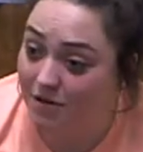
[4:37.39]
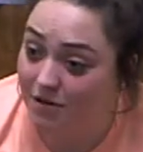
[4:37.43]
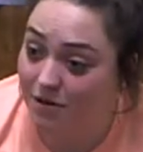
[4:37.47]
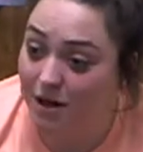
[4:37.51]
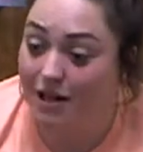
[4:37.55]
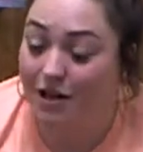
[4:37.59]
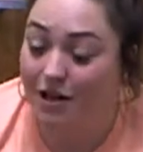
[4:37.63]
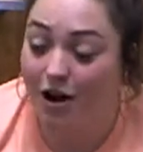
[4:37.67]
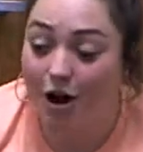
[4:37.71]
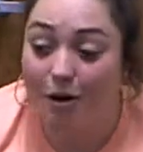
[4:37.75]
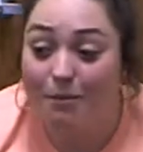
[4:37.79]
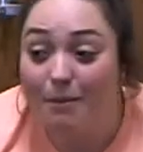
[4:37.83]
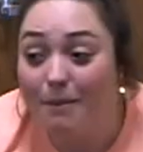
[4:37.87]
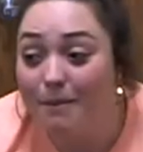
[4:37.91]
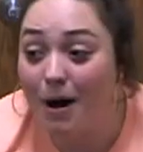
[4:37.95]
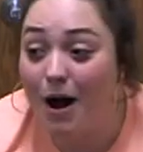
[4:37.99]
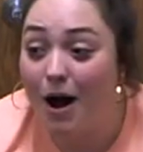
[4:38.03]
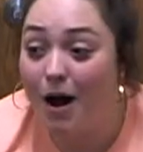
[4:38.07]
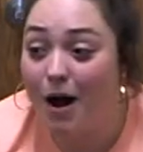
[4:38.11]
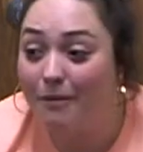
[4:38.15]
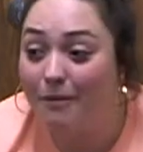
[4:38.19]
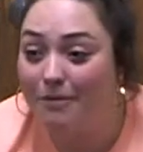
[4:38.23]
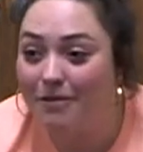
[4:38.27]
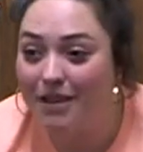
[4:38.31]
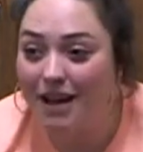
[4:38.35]
So I had to call my
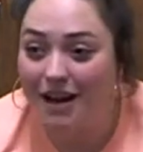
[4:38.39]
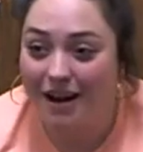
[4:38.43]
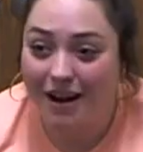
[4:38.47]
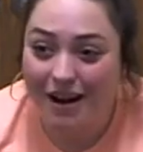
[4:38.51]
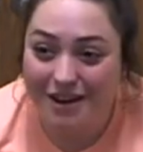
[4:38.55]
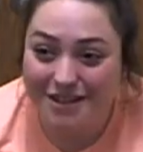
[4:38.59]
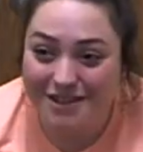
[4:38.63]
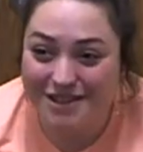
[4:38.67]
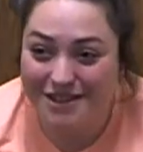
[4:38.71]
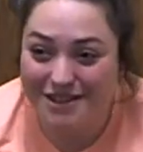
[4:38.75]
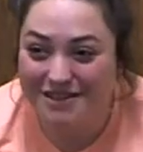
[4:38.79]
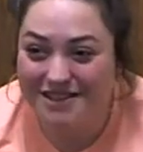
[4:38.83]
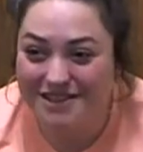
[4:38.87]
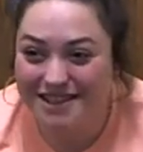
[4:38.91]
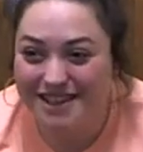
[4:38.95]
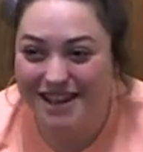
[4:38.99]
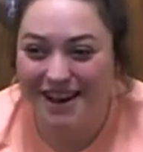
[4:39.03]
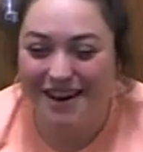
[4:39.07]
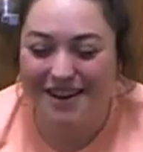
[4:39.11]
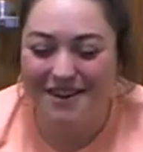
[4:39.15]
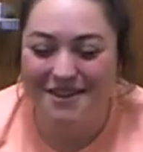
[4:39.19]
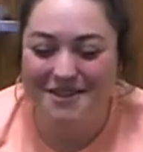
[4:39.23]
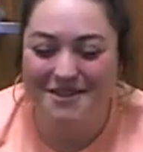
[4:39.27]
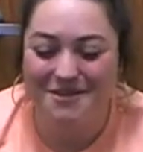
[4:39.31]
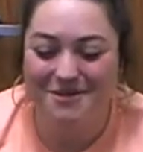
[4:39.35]
mom. Thank God she was
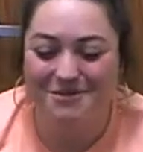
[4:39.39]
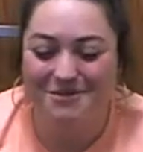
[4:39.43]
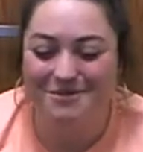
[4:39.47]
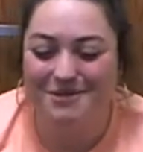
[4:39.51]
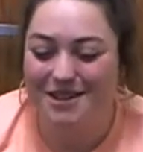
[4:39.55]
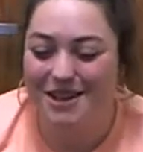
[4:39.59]
at home.